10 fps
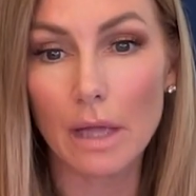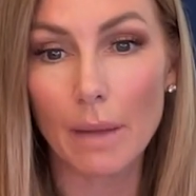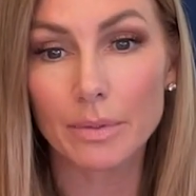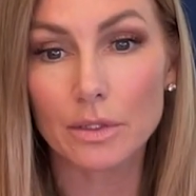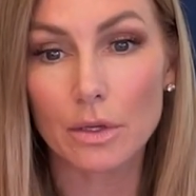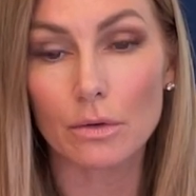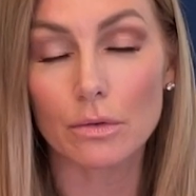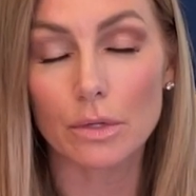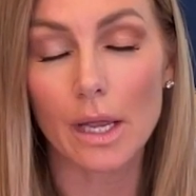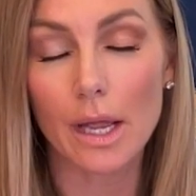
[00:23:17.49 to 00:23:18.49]

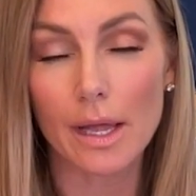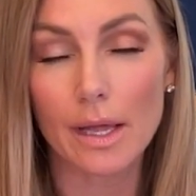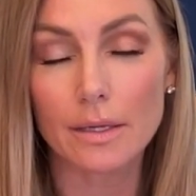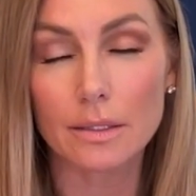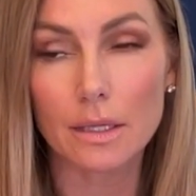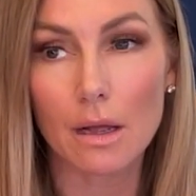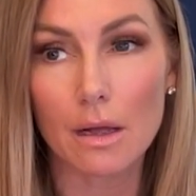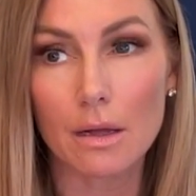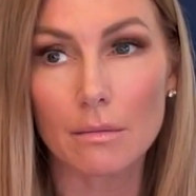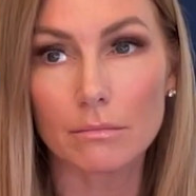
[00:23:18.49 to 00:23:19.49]
episode and
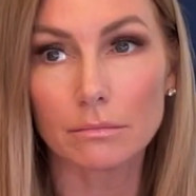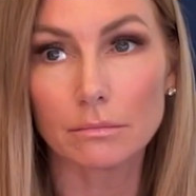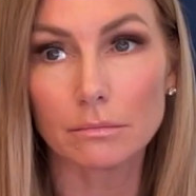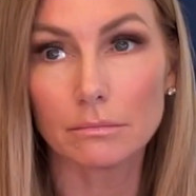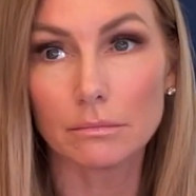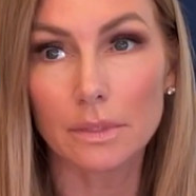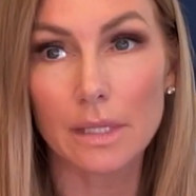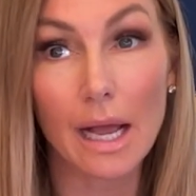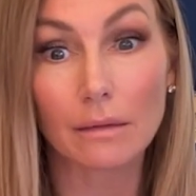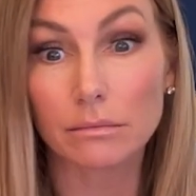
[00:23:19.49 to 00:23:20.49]

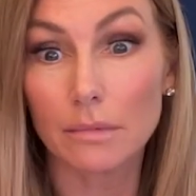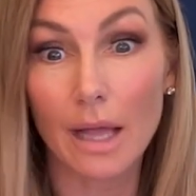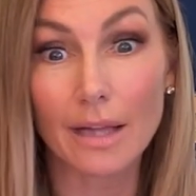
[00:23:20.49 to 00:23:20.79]
yeah, had